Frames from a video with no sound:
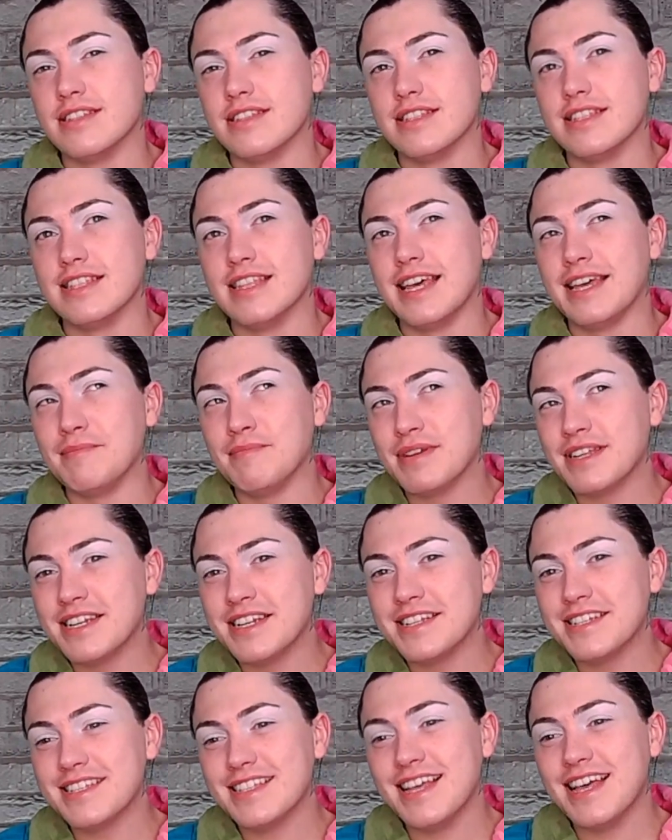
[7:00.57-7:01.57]
lime green
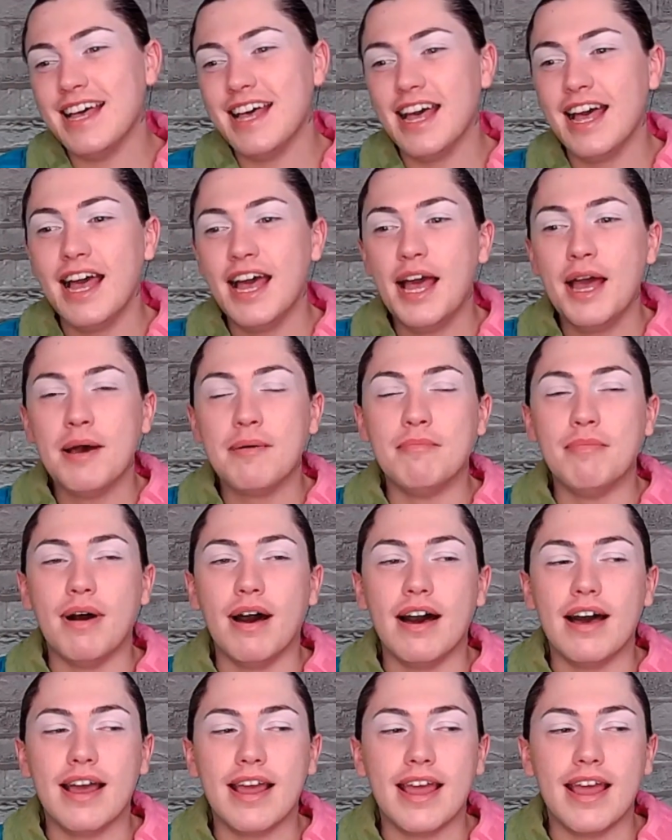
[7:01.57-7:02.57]
as that,
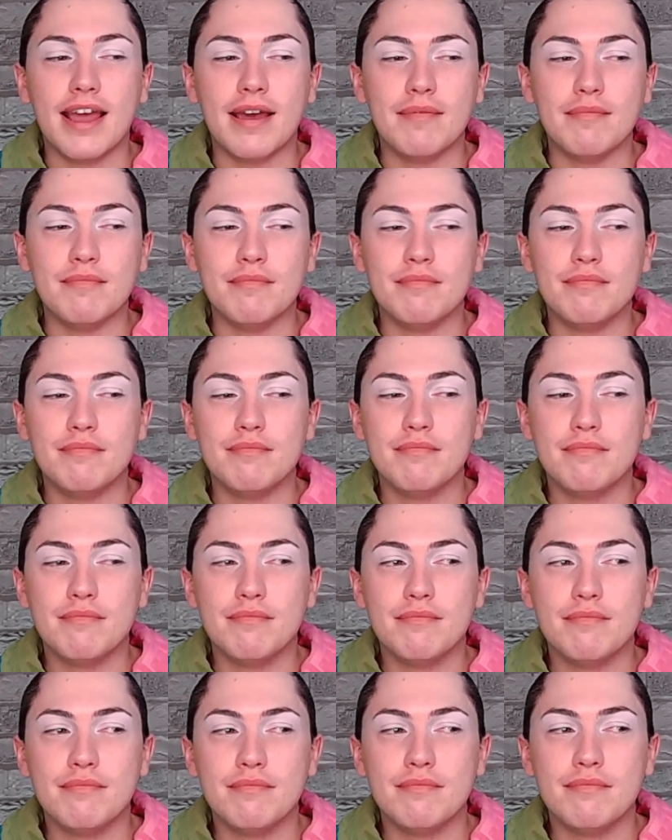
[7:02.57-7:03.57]
but
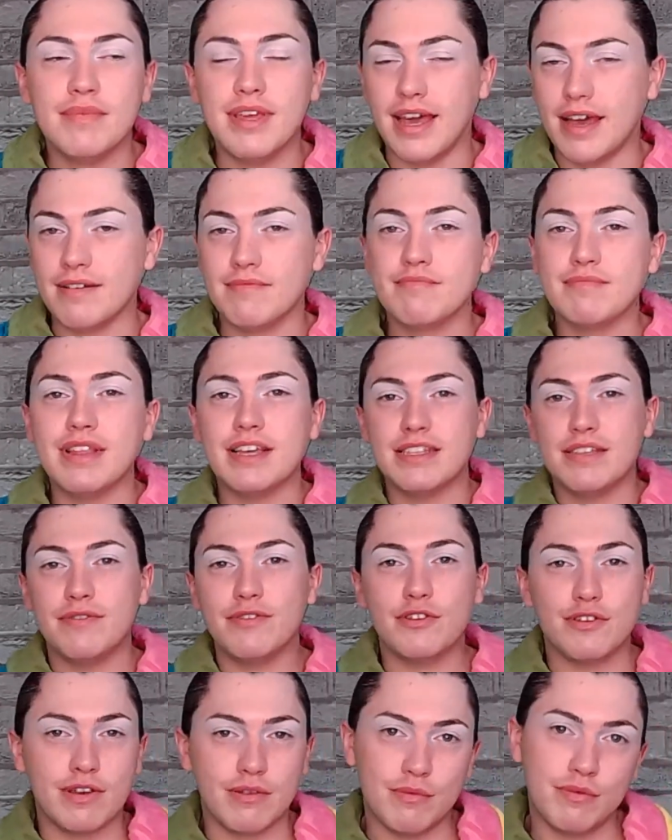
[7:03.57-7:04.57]
yeah, let's have a
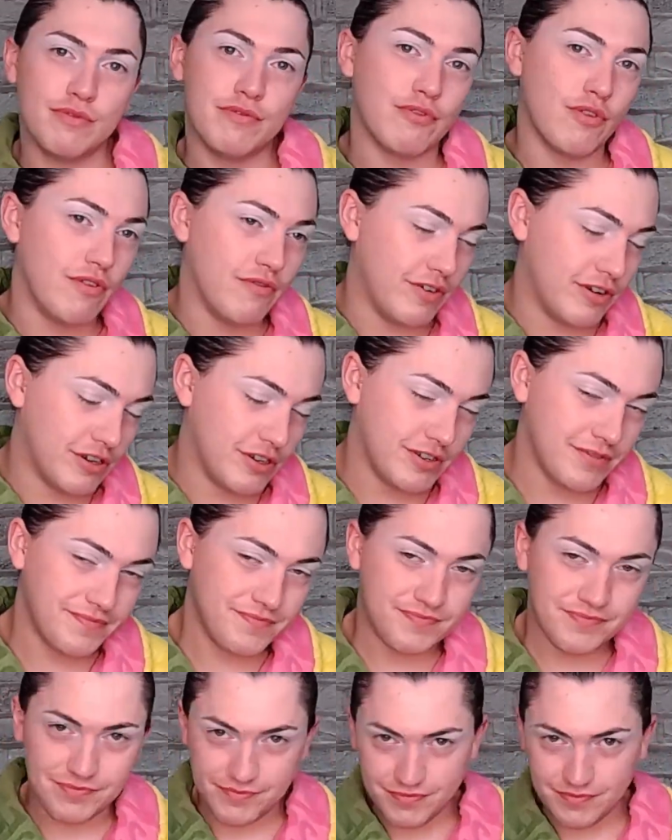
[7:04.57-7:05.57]
look at what we've got first.
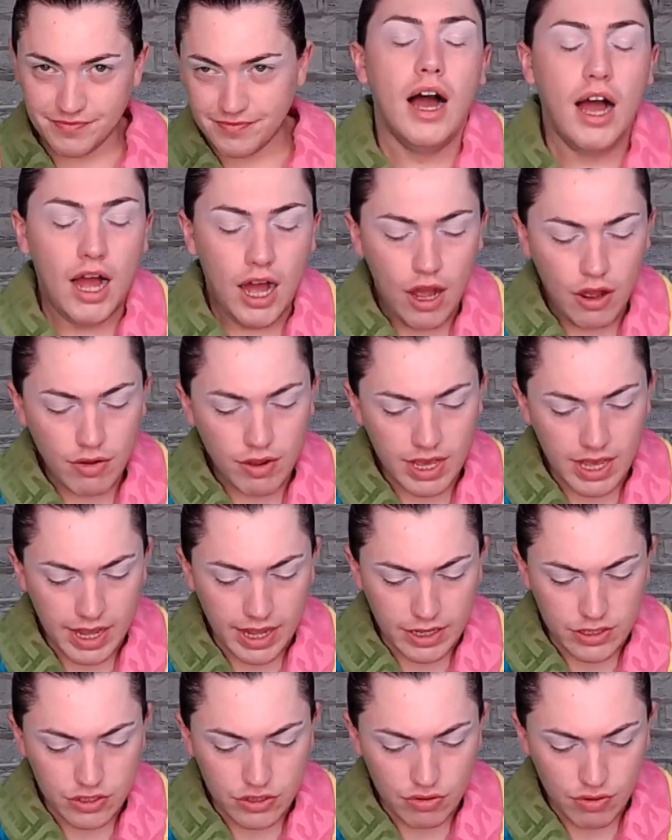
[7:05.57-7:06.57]
Okay
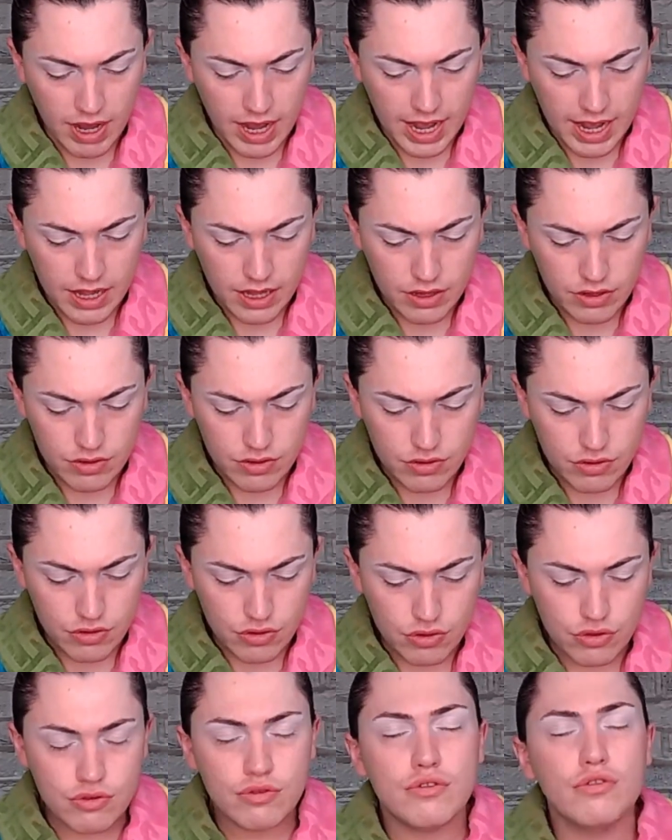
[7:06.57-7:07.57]
guys, so I
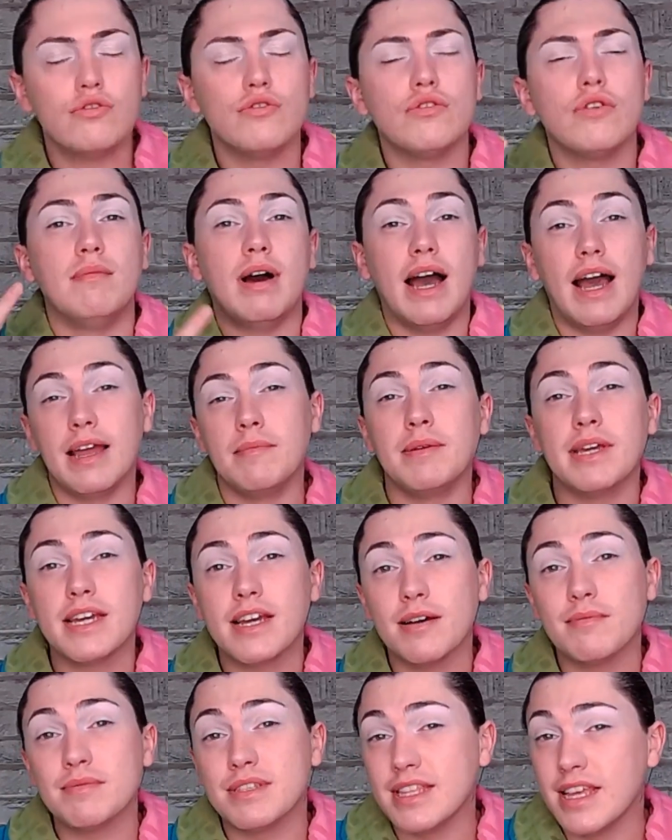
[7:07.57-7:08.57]
do my eye
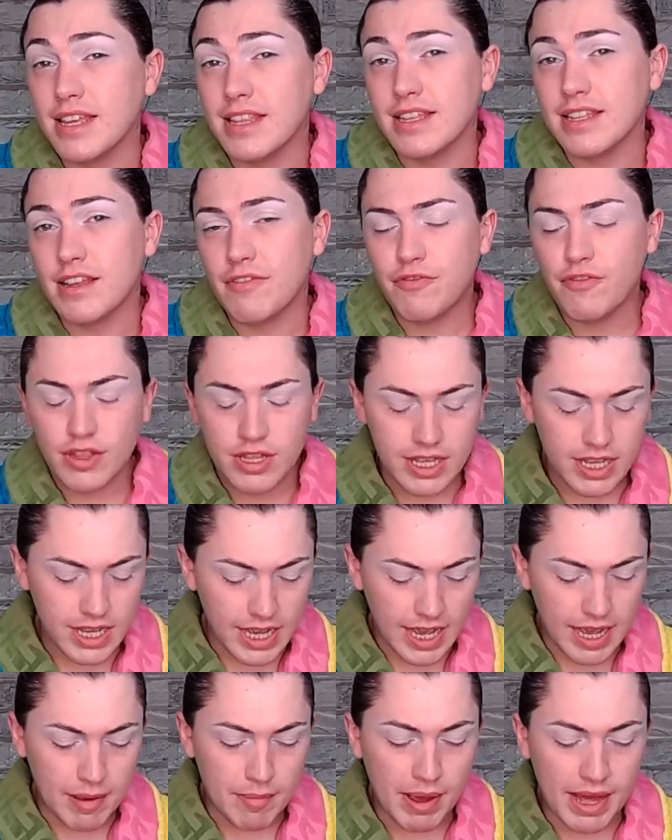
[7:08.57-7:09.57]
makeup slightly differently.
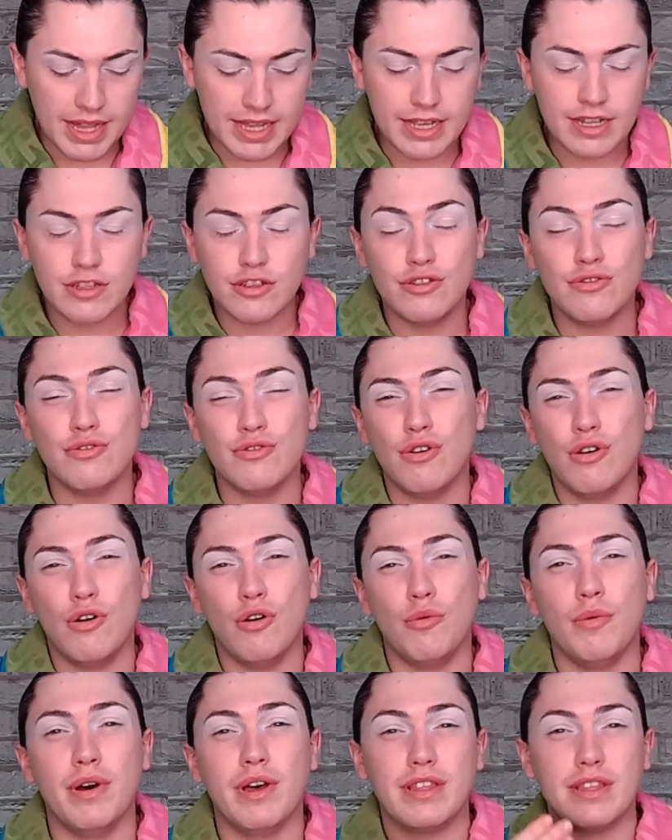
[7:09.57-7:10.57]
I like to do it all
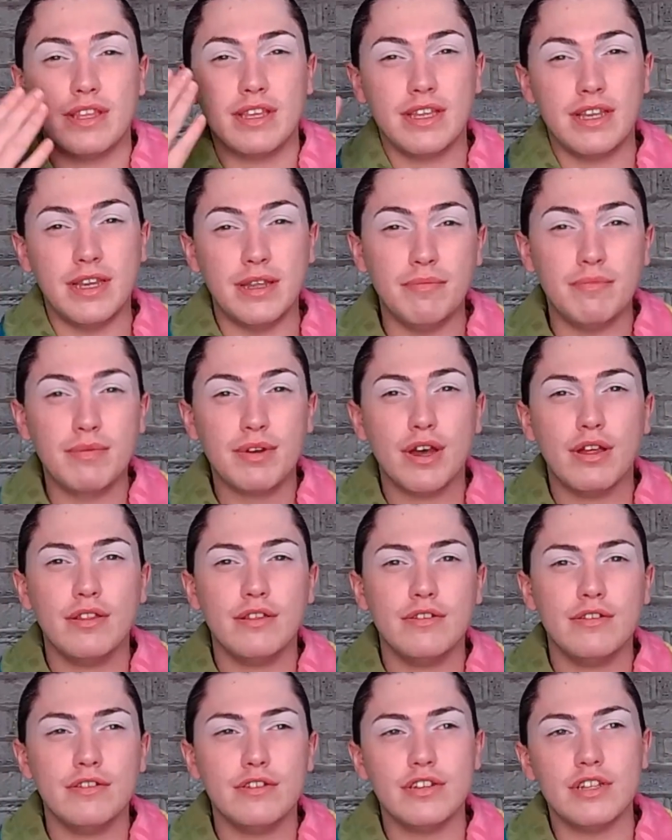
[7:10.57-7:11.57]
with cream
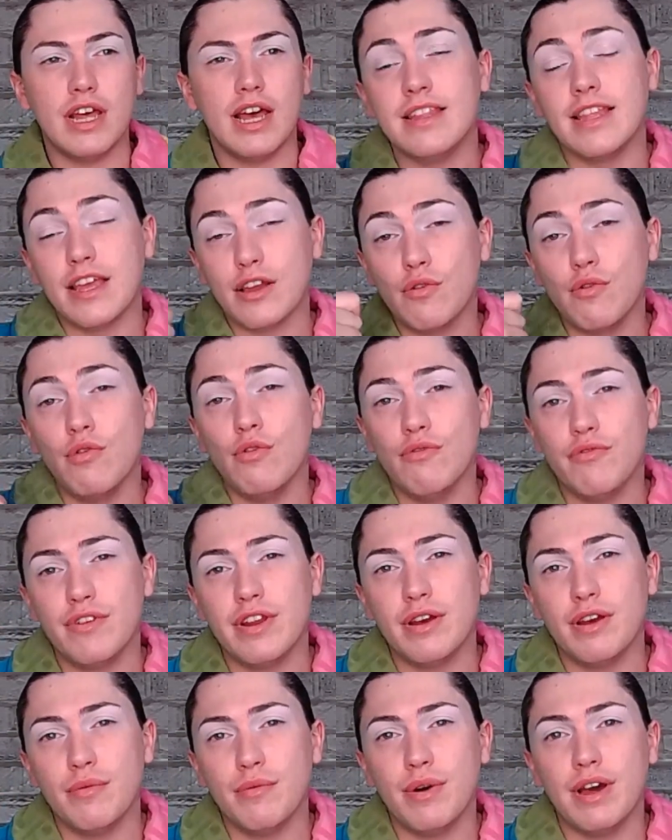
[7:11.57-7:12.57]
colours and then go over
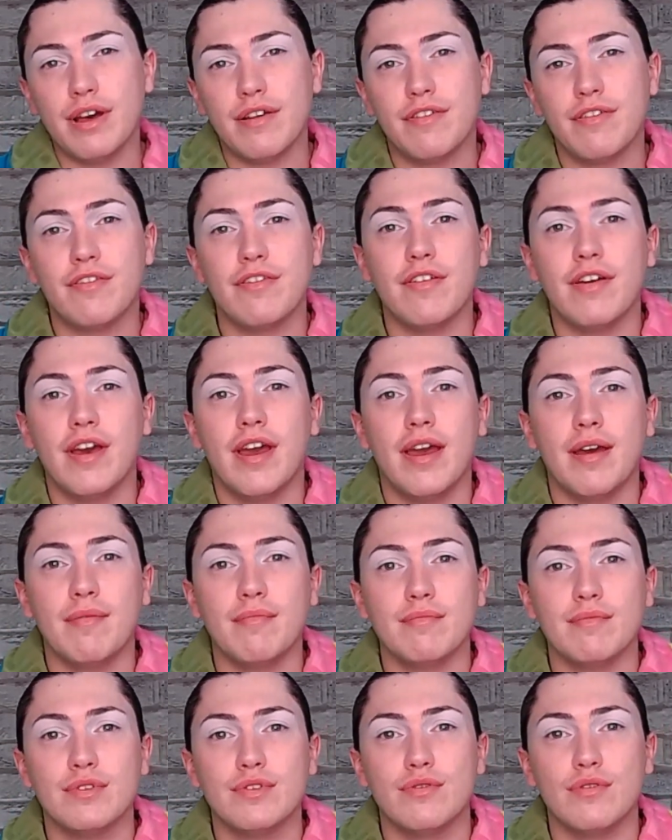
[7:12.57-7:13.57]
it with
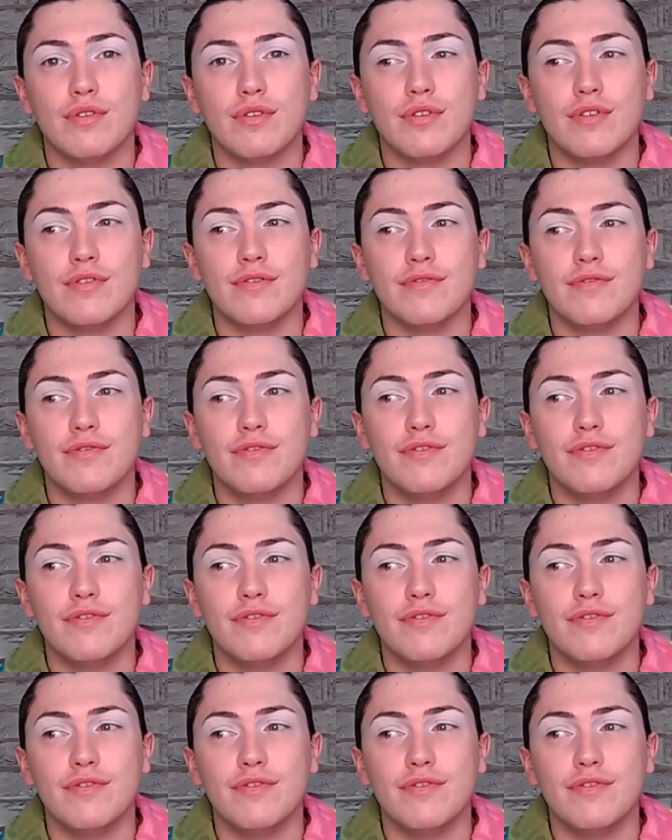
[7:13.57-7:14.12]
sort of